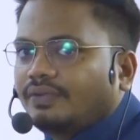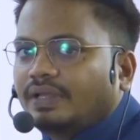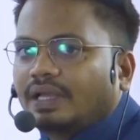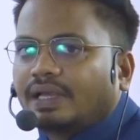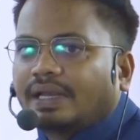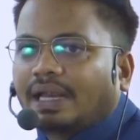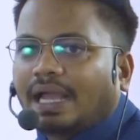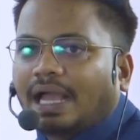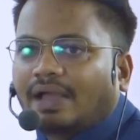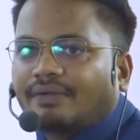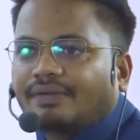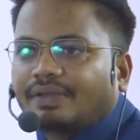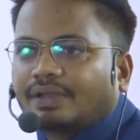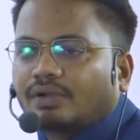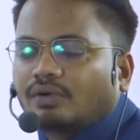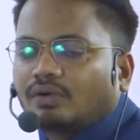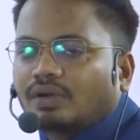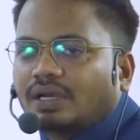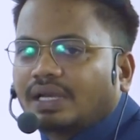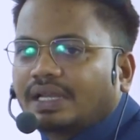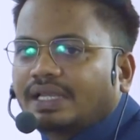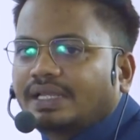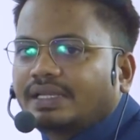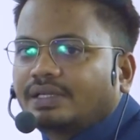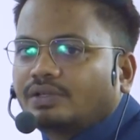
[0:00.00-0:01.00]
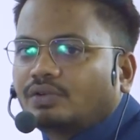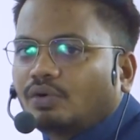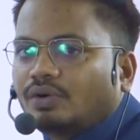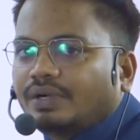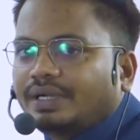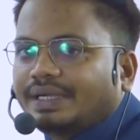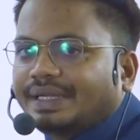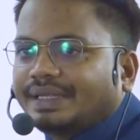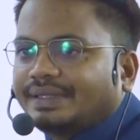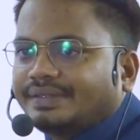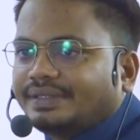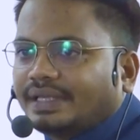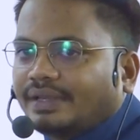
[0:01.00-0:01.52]
we are having only
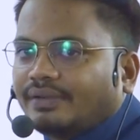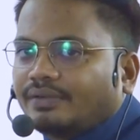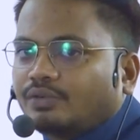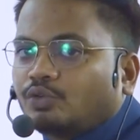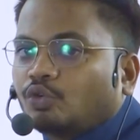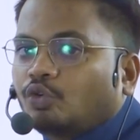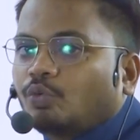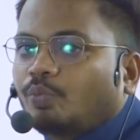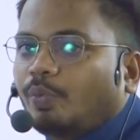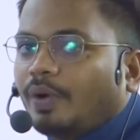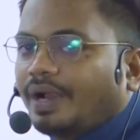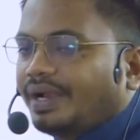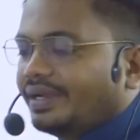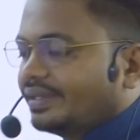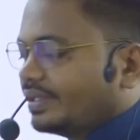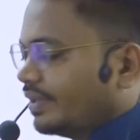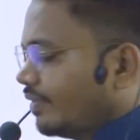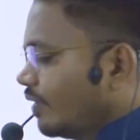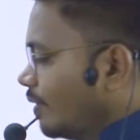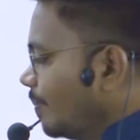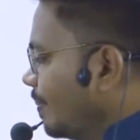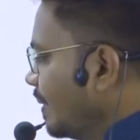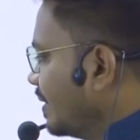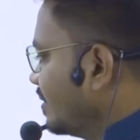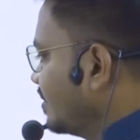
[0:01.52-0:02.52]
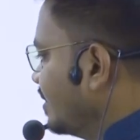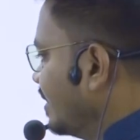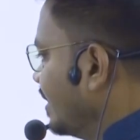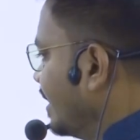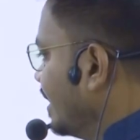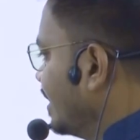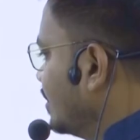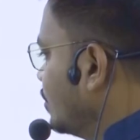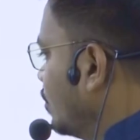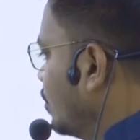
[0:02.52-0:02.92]
2.7%